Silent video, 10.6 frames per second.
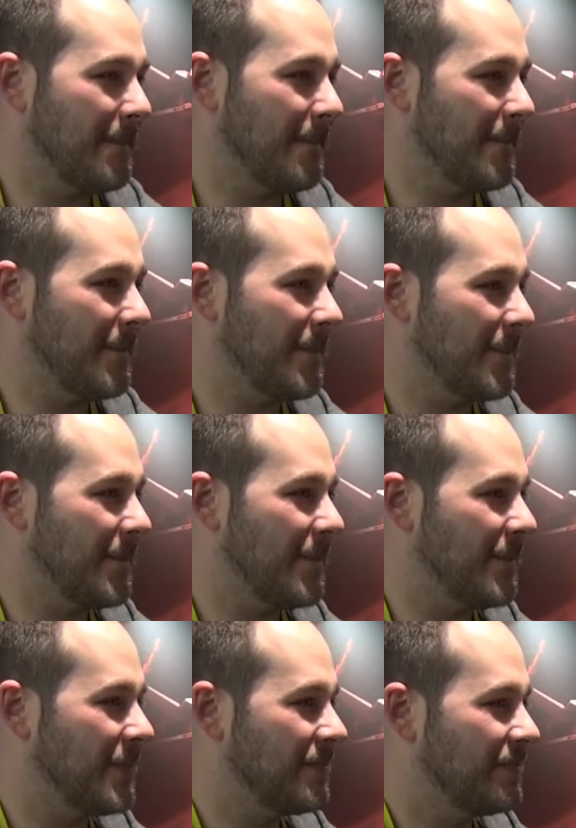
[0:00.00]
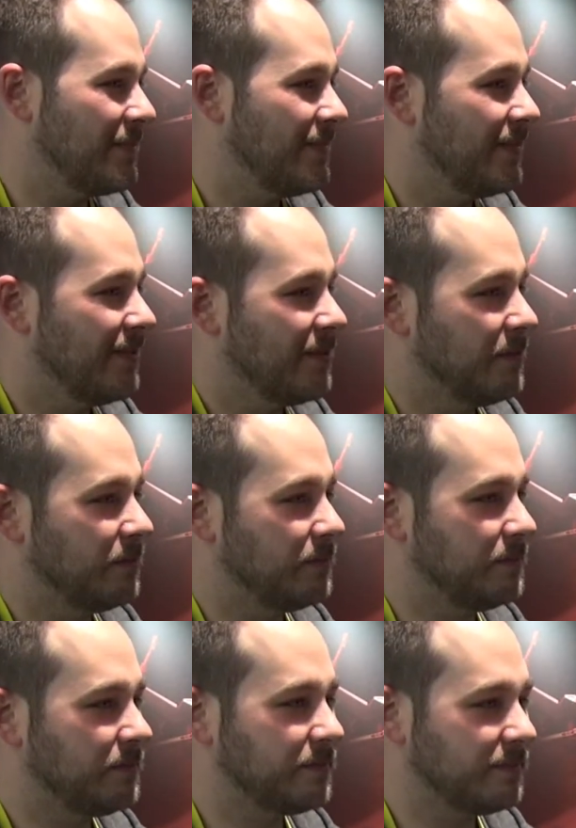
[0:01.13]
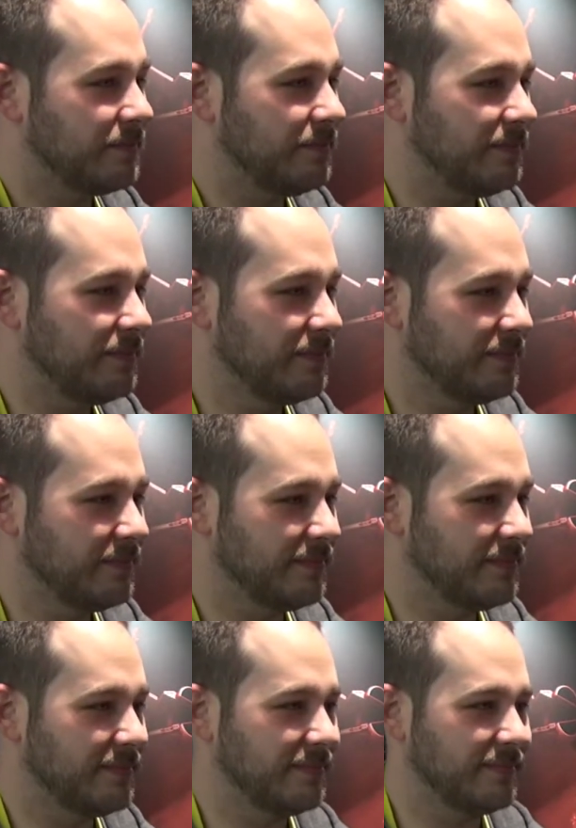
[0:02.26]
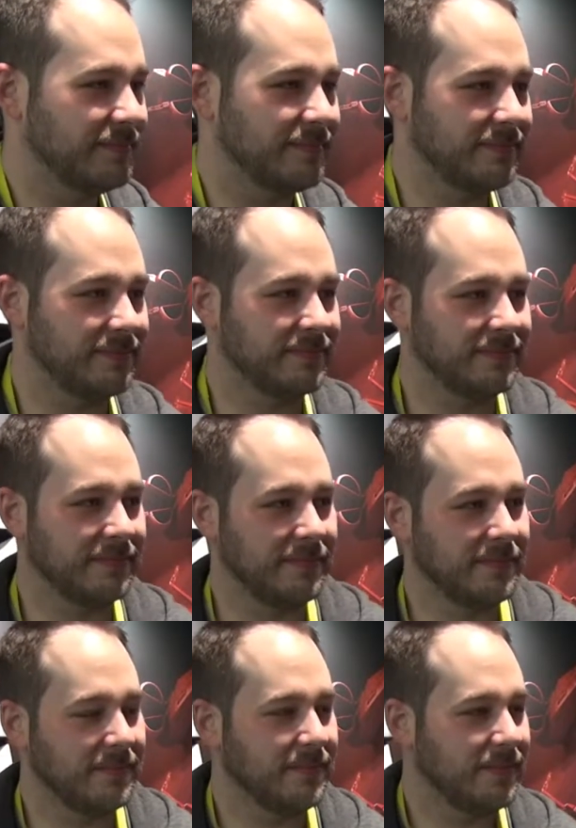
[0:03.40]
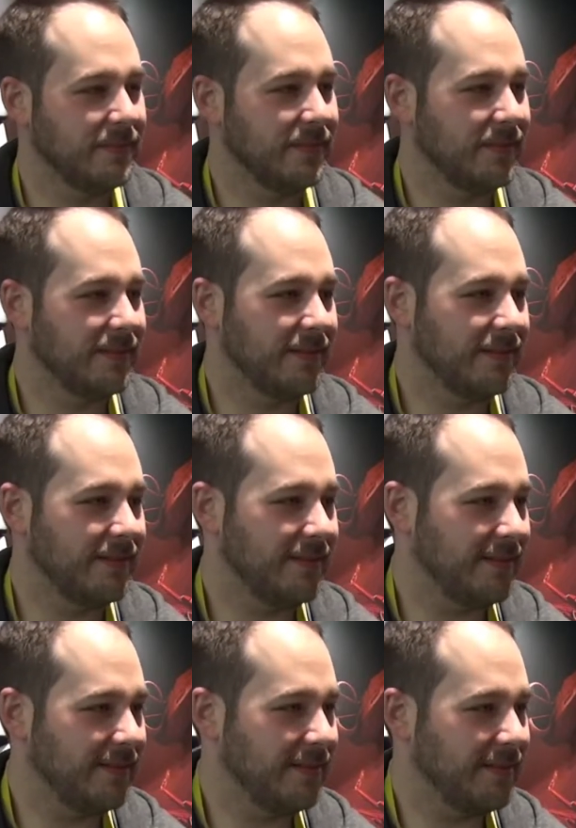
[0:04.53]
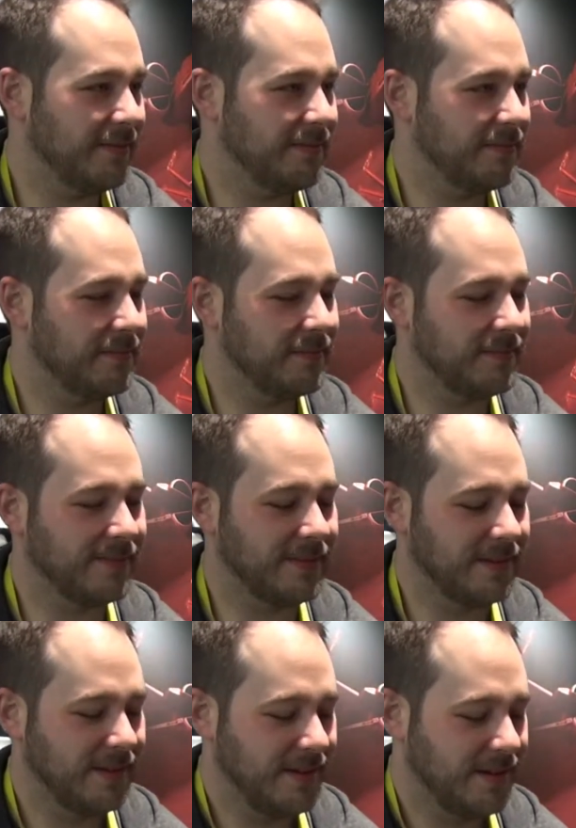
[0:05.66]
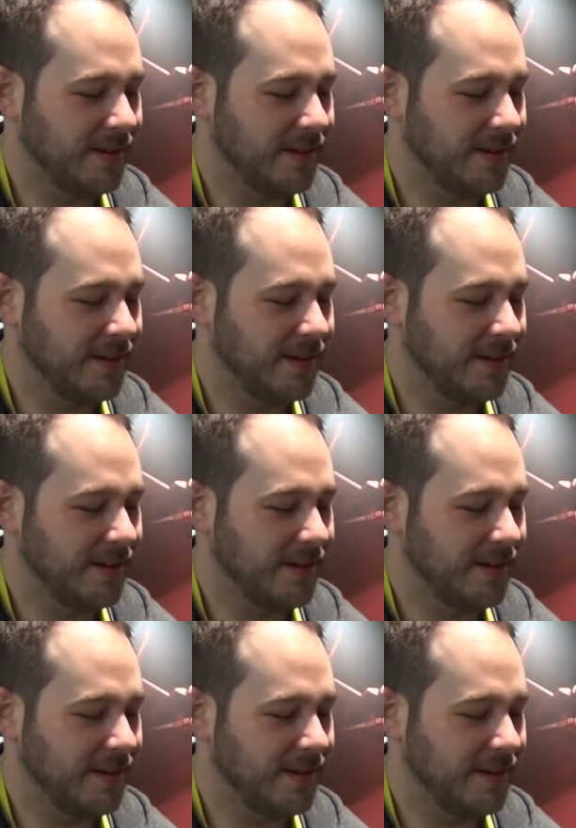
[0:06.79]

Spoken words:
[no speech]